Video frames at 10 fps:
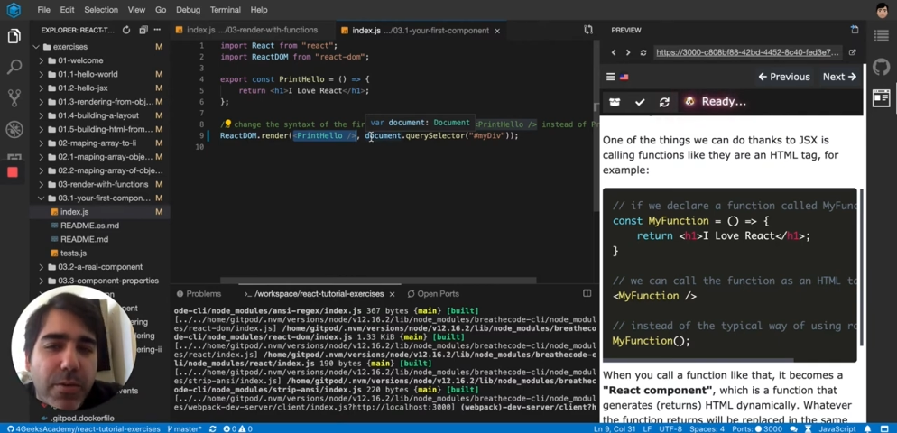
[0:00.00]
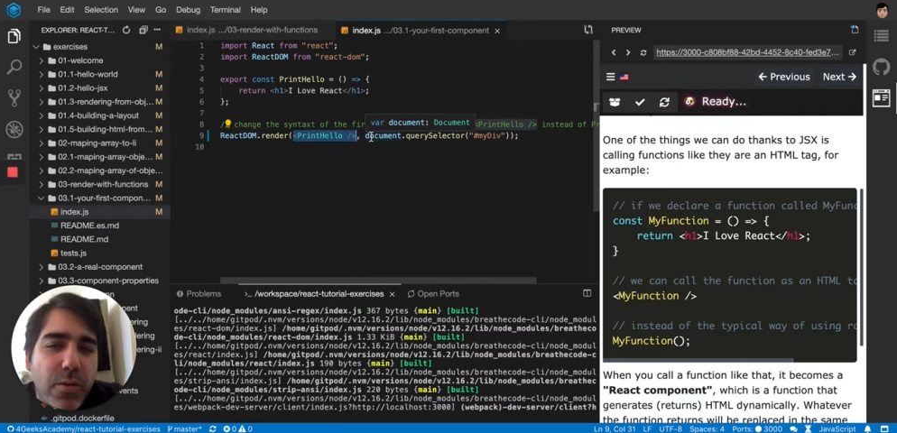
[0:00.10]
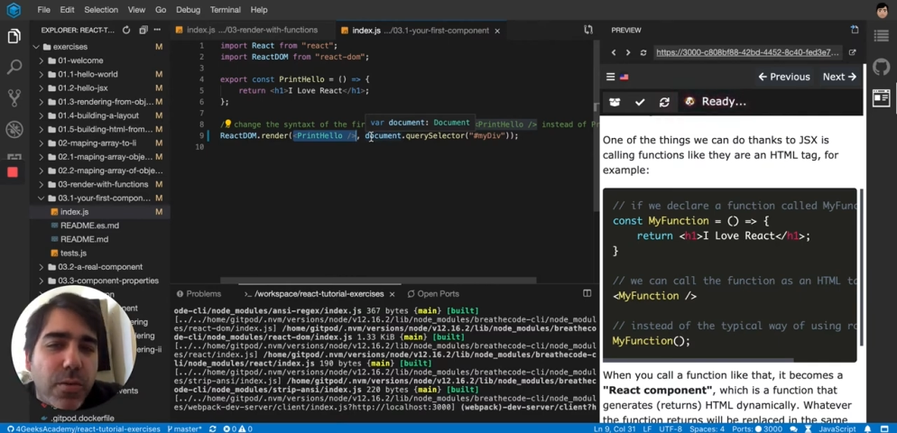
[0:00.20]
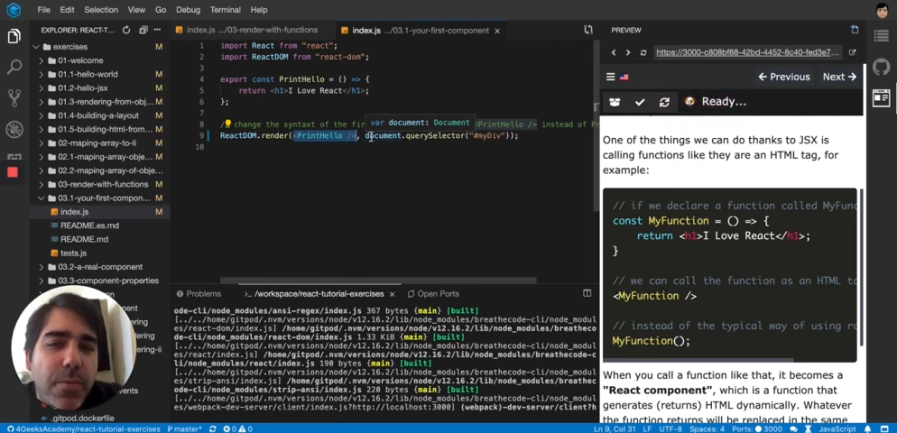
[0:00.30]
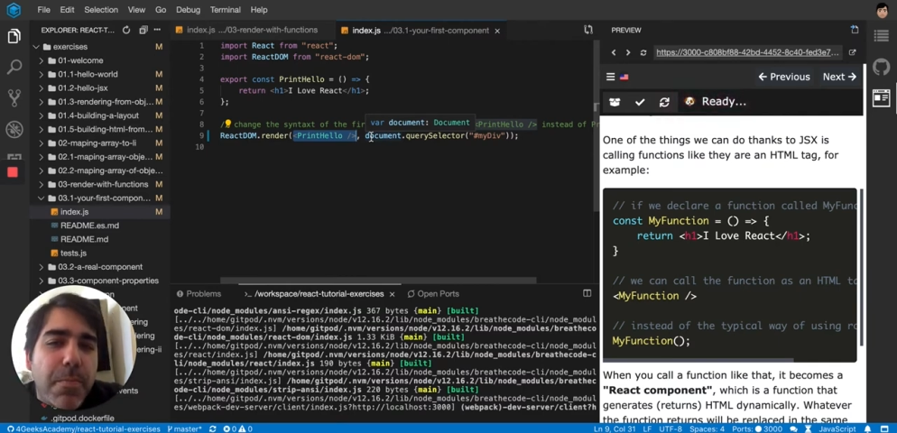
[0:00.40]

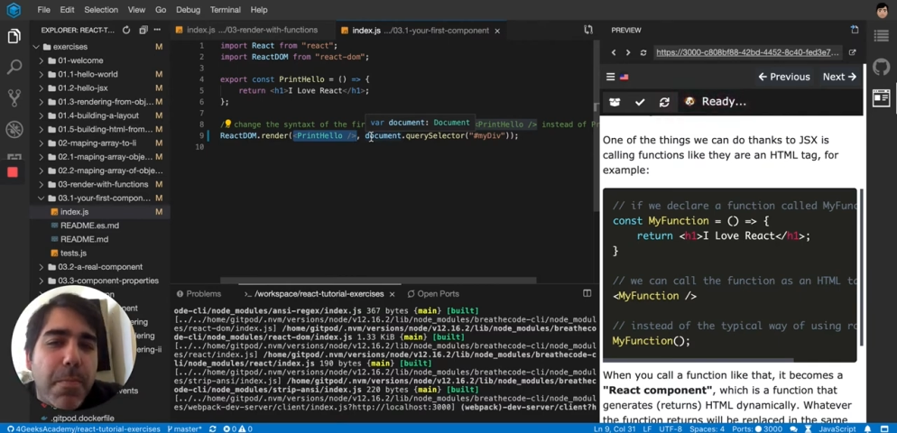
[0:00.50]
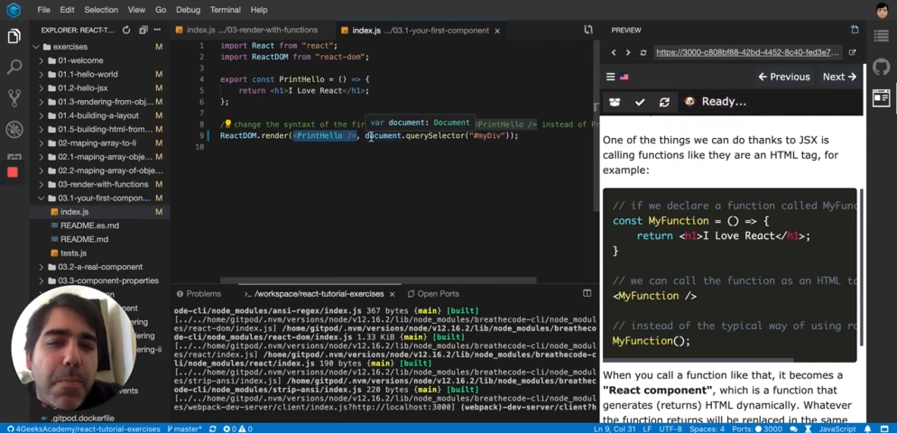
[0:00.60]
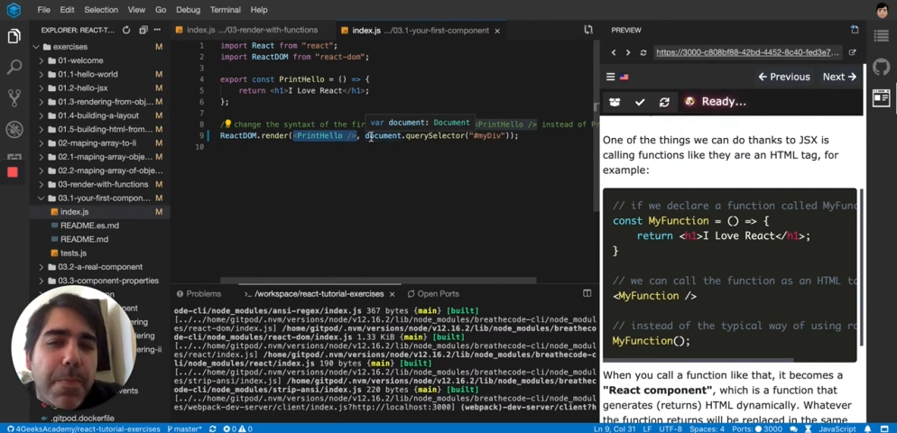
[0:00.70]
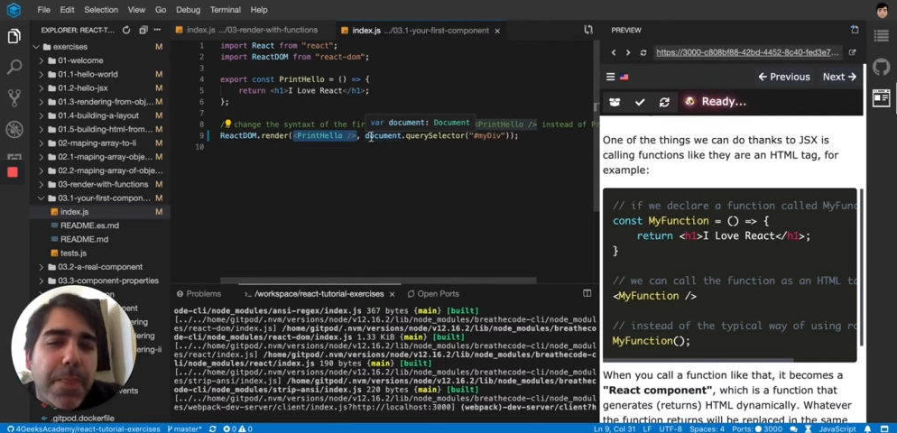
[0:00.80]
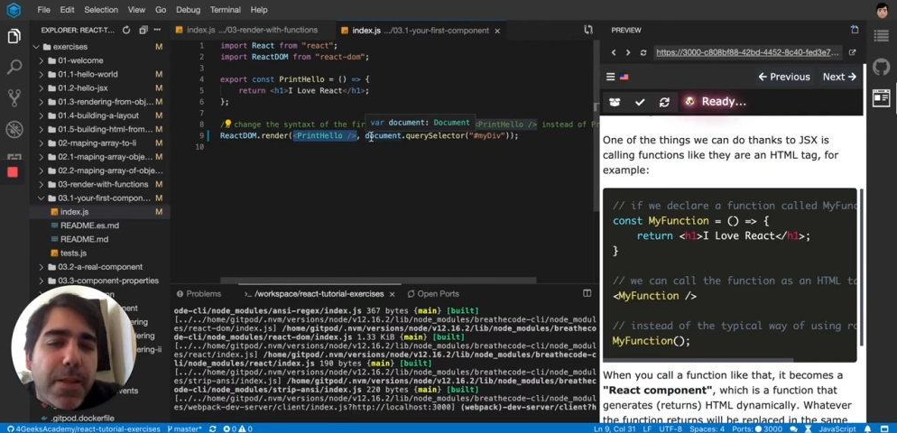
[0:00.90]
So
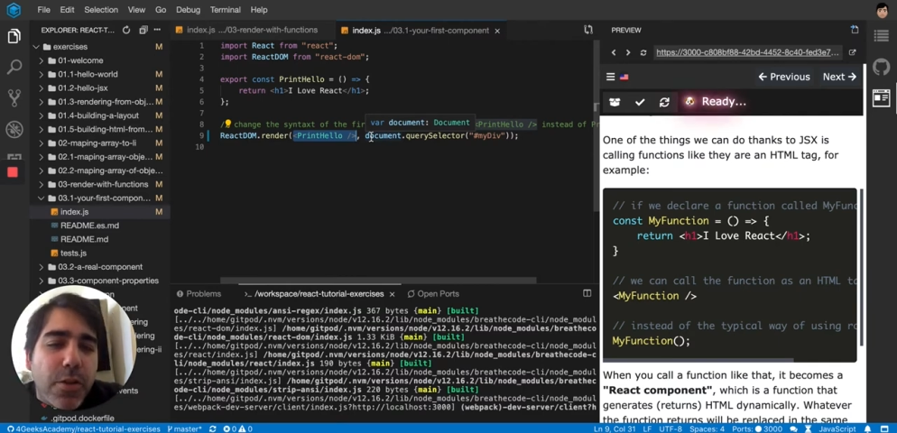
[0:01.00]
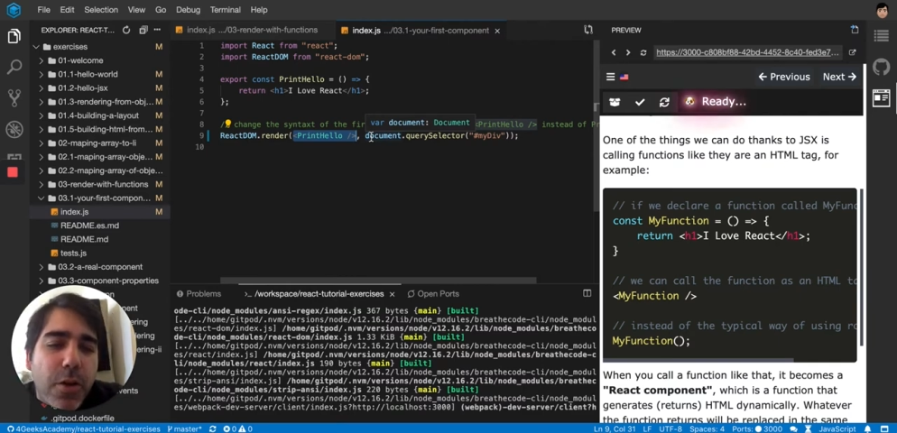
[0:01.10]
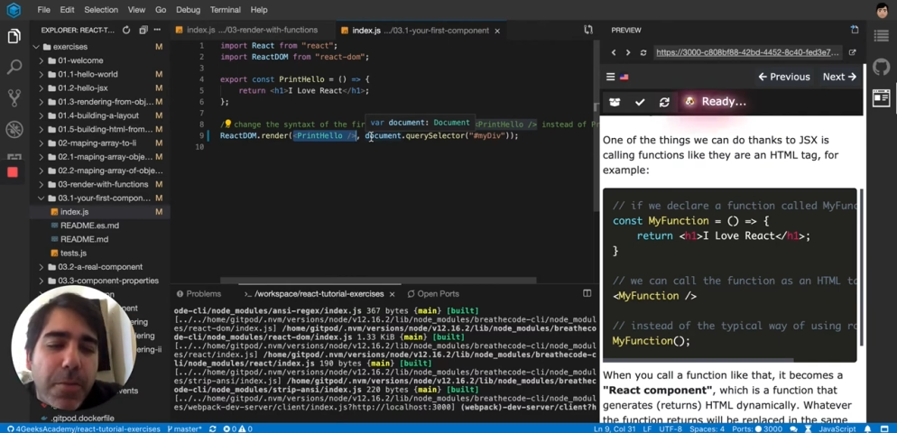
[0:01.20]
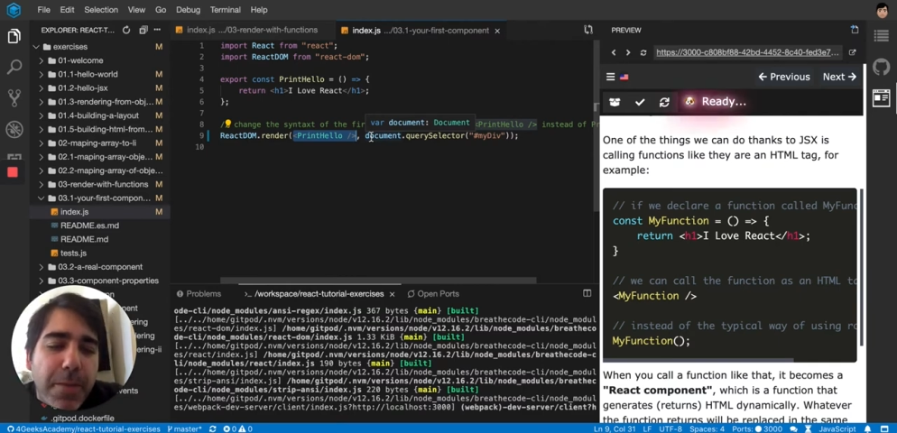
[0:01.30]
don't